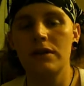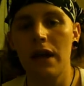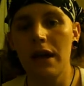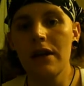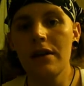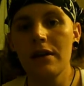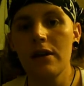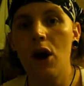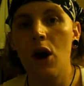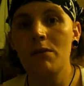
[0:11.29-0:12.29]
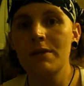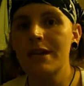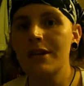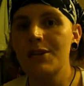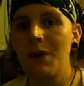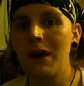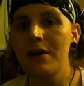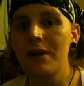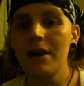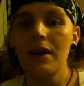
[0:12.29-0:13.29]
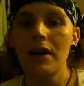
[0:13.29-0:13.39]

like homosexuality,